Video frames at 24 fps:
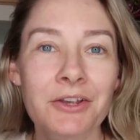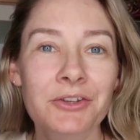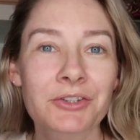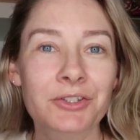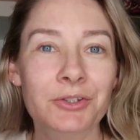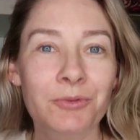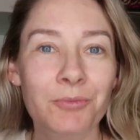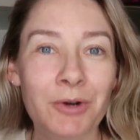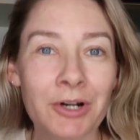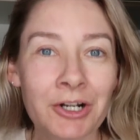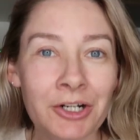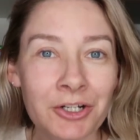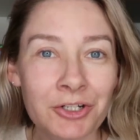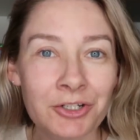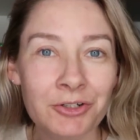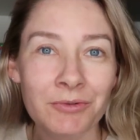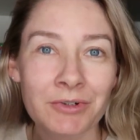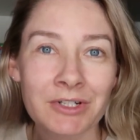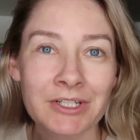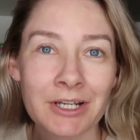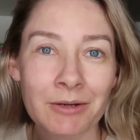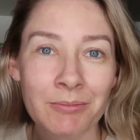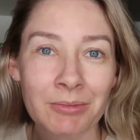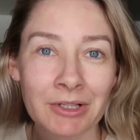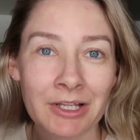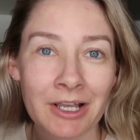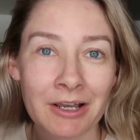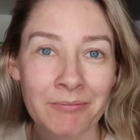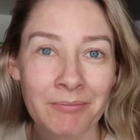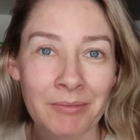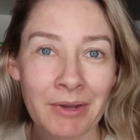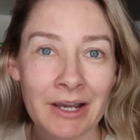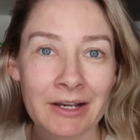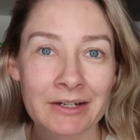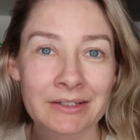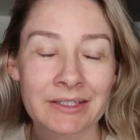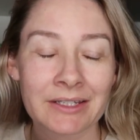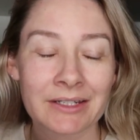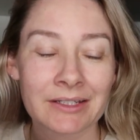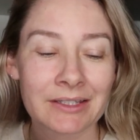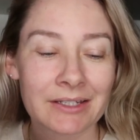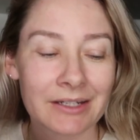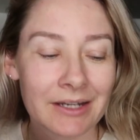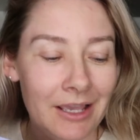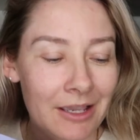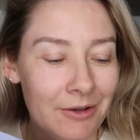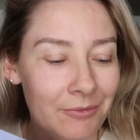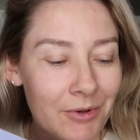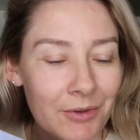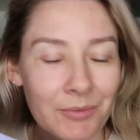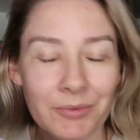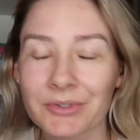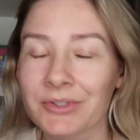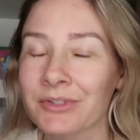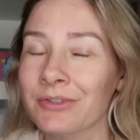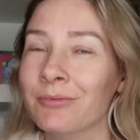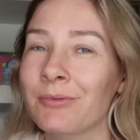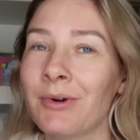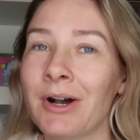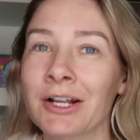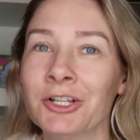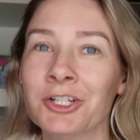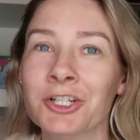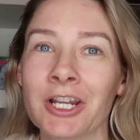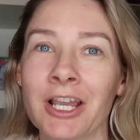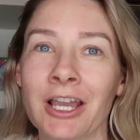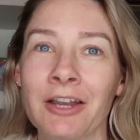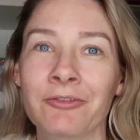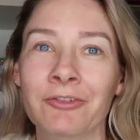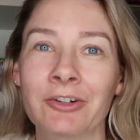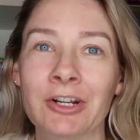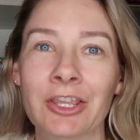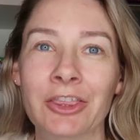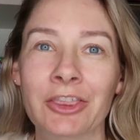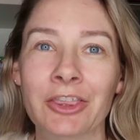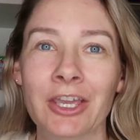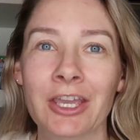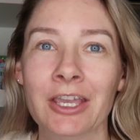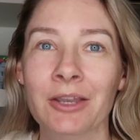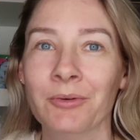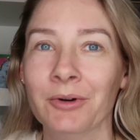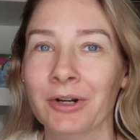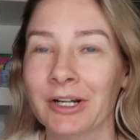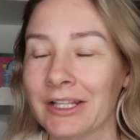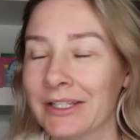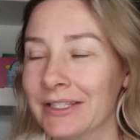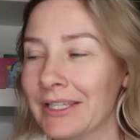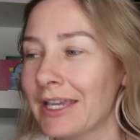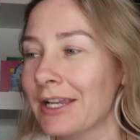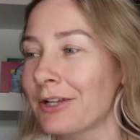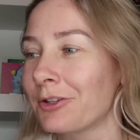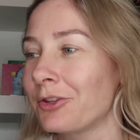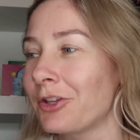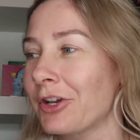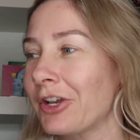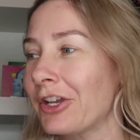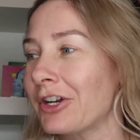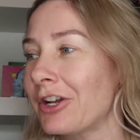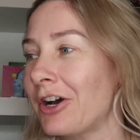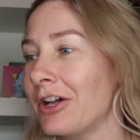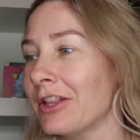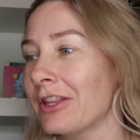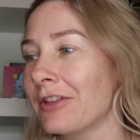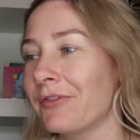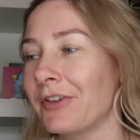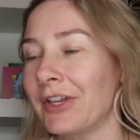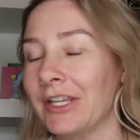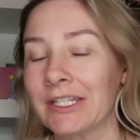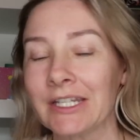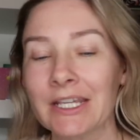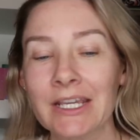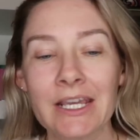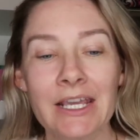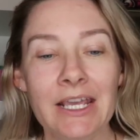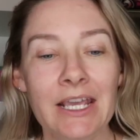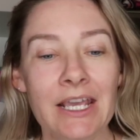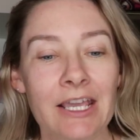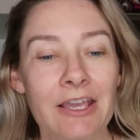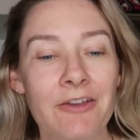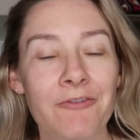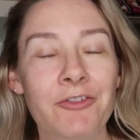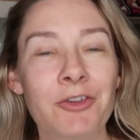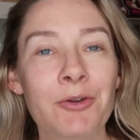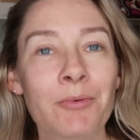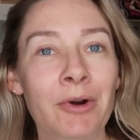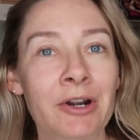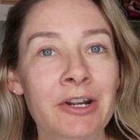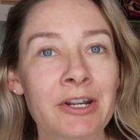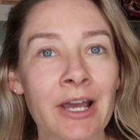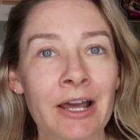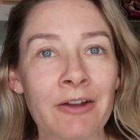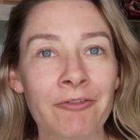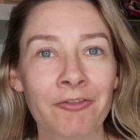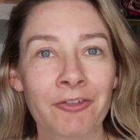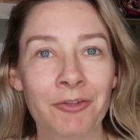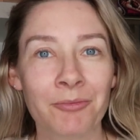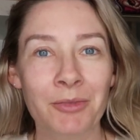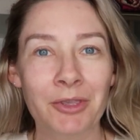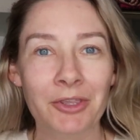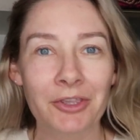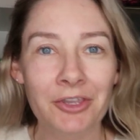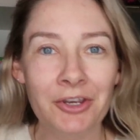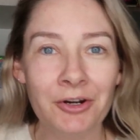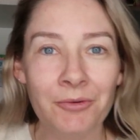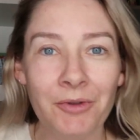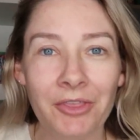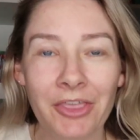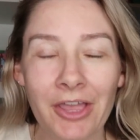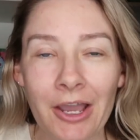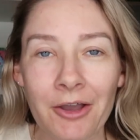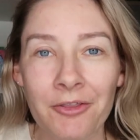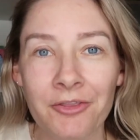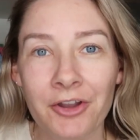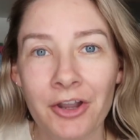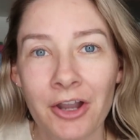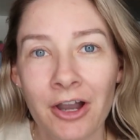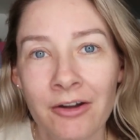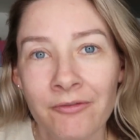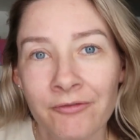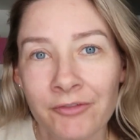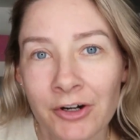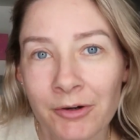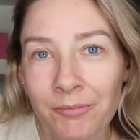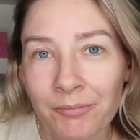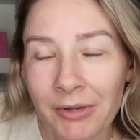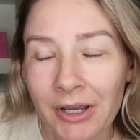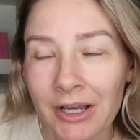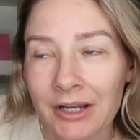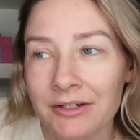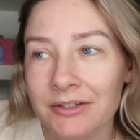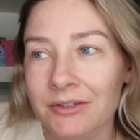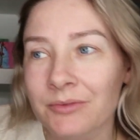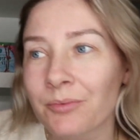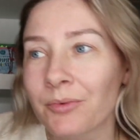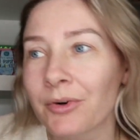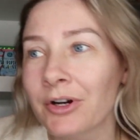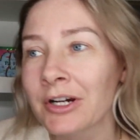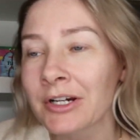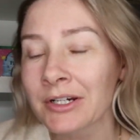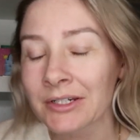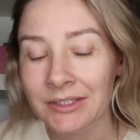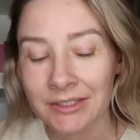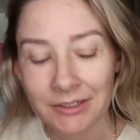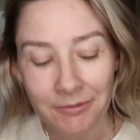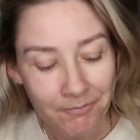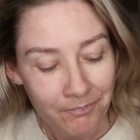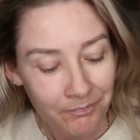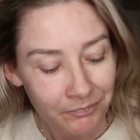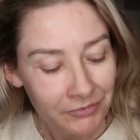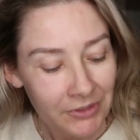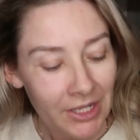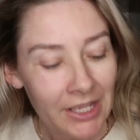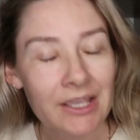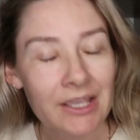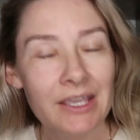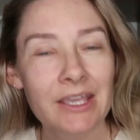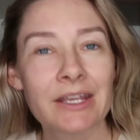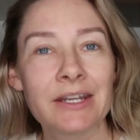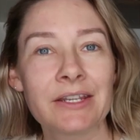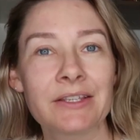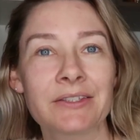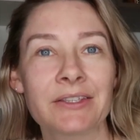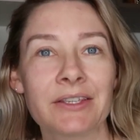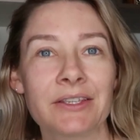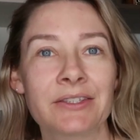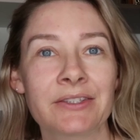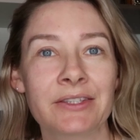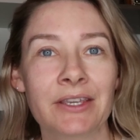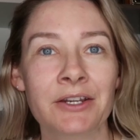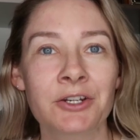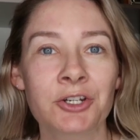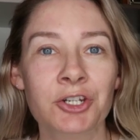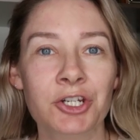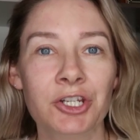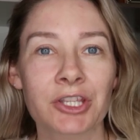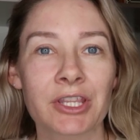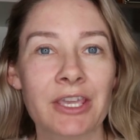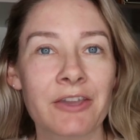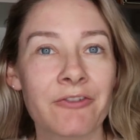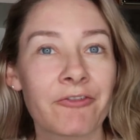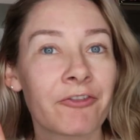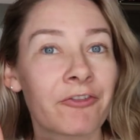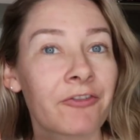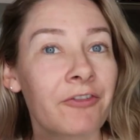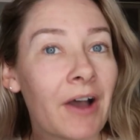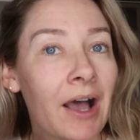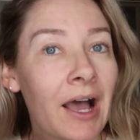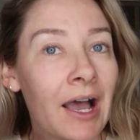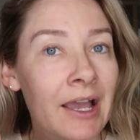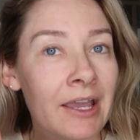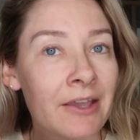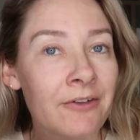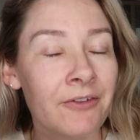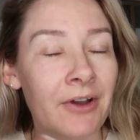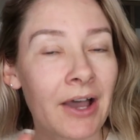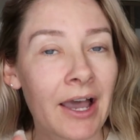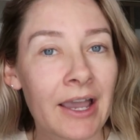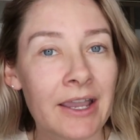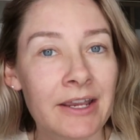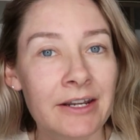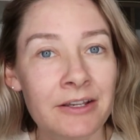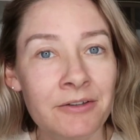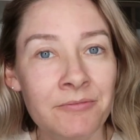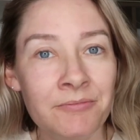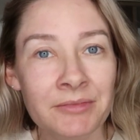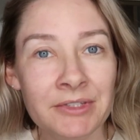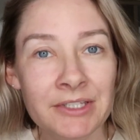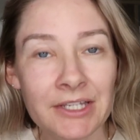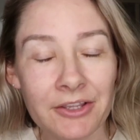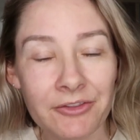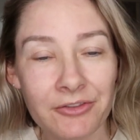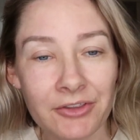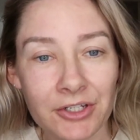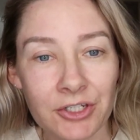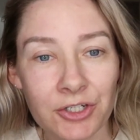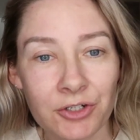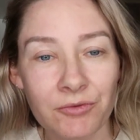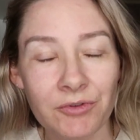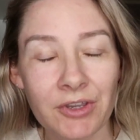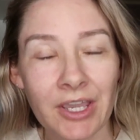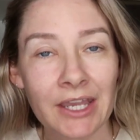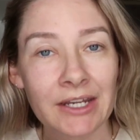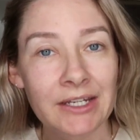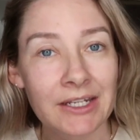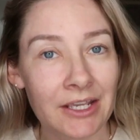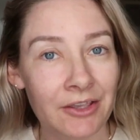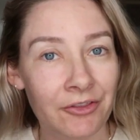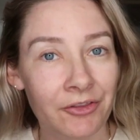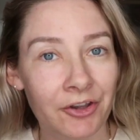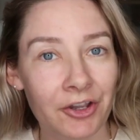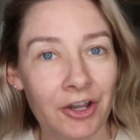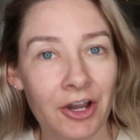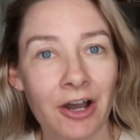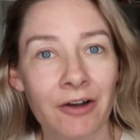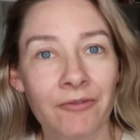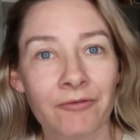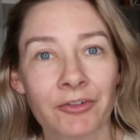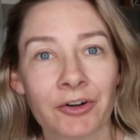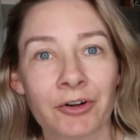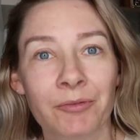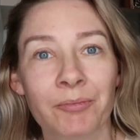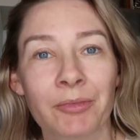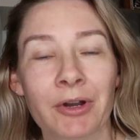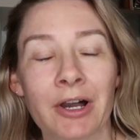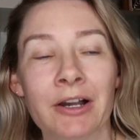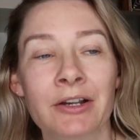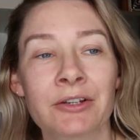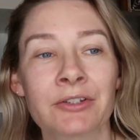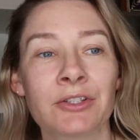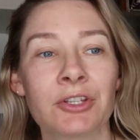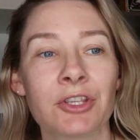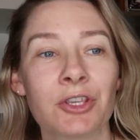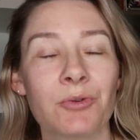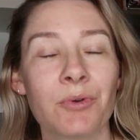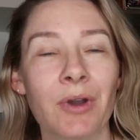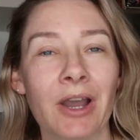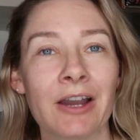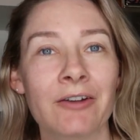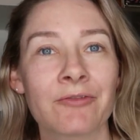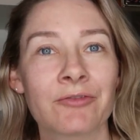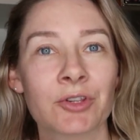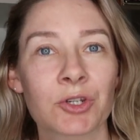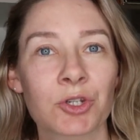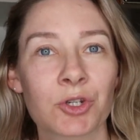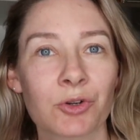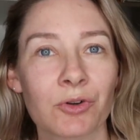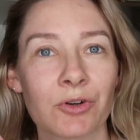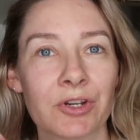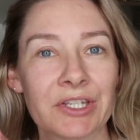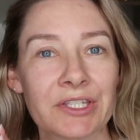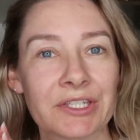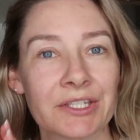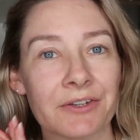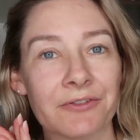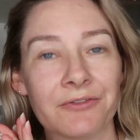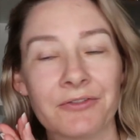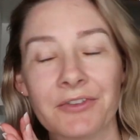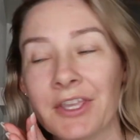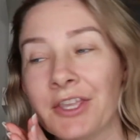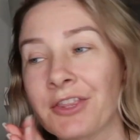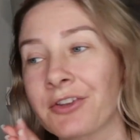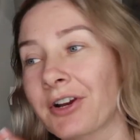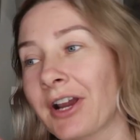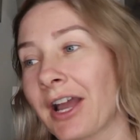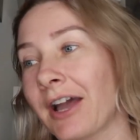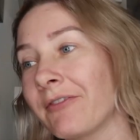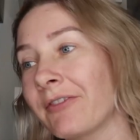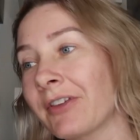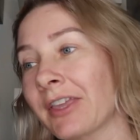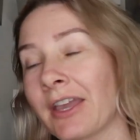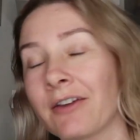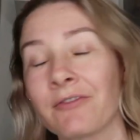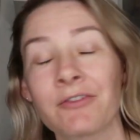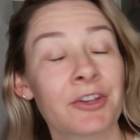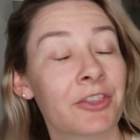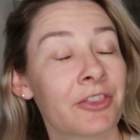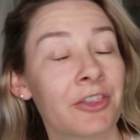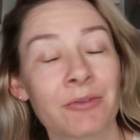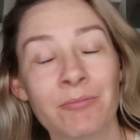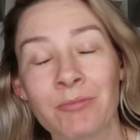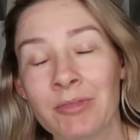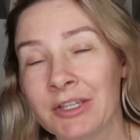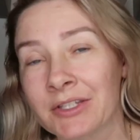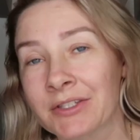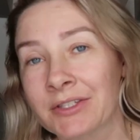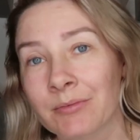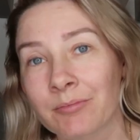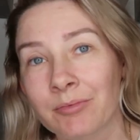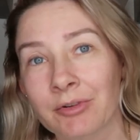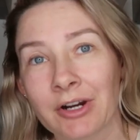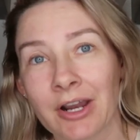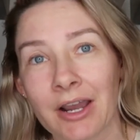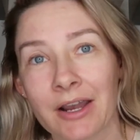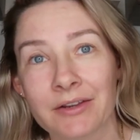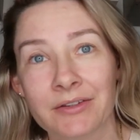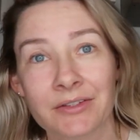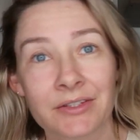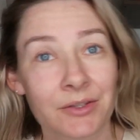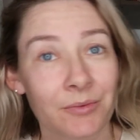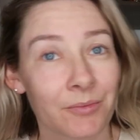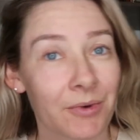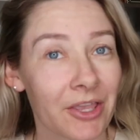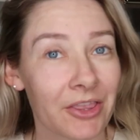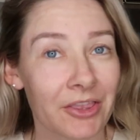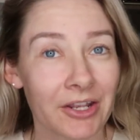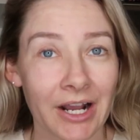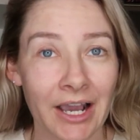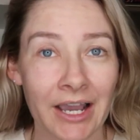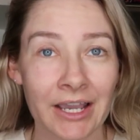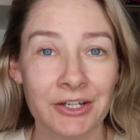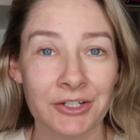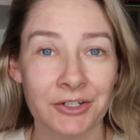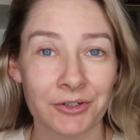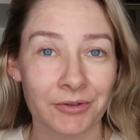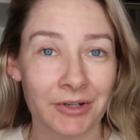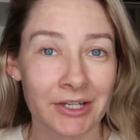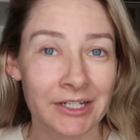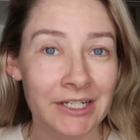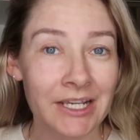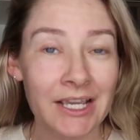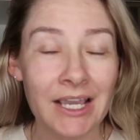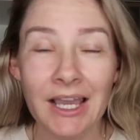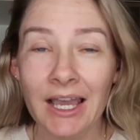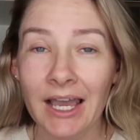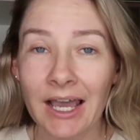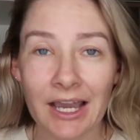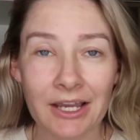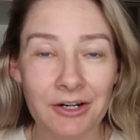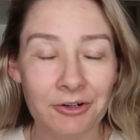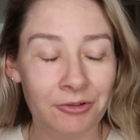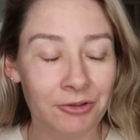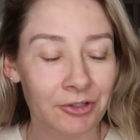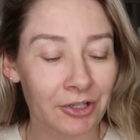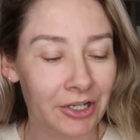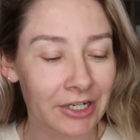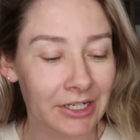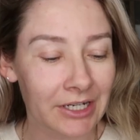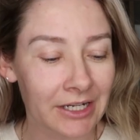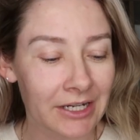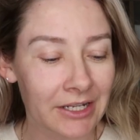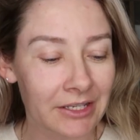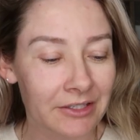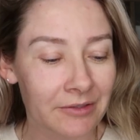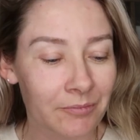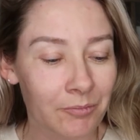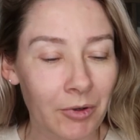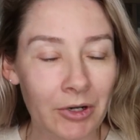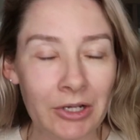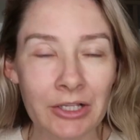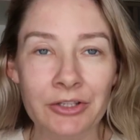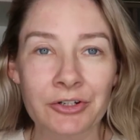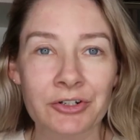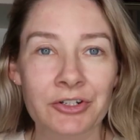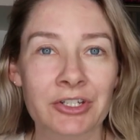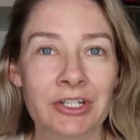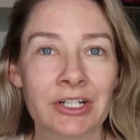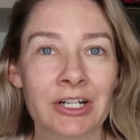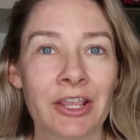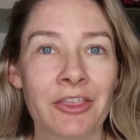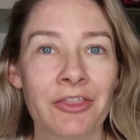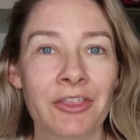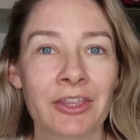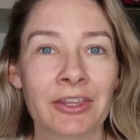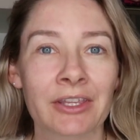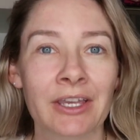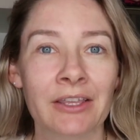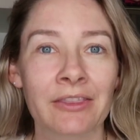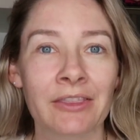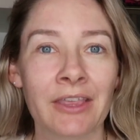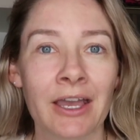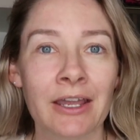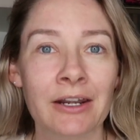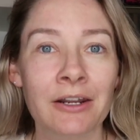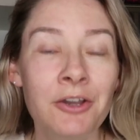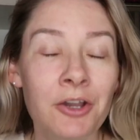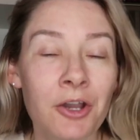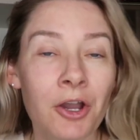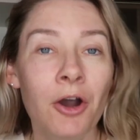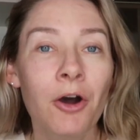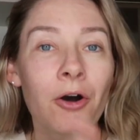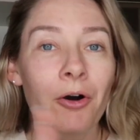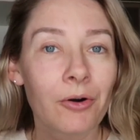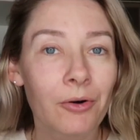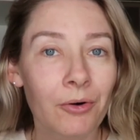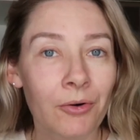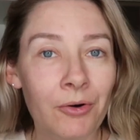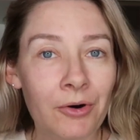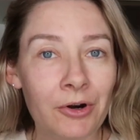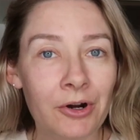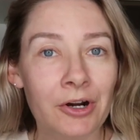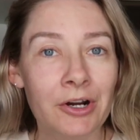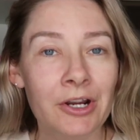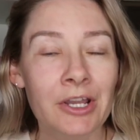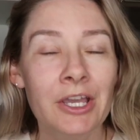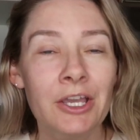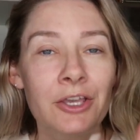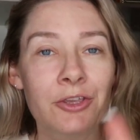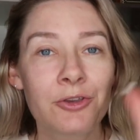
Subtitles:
So we're gonna do a double unboxing today. We will swatch everything. We're gonna take a look at all of it. If you are not familiar with how the Convert box works, it is essentially 5 items that you get in the Convert box. You have the choice of either having everything be a surprise, the way that I do it. I don't look at any spoilers or anything like that. Or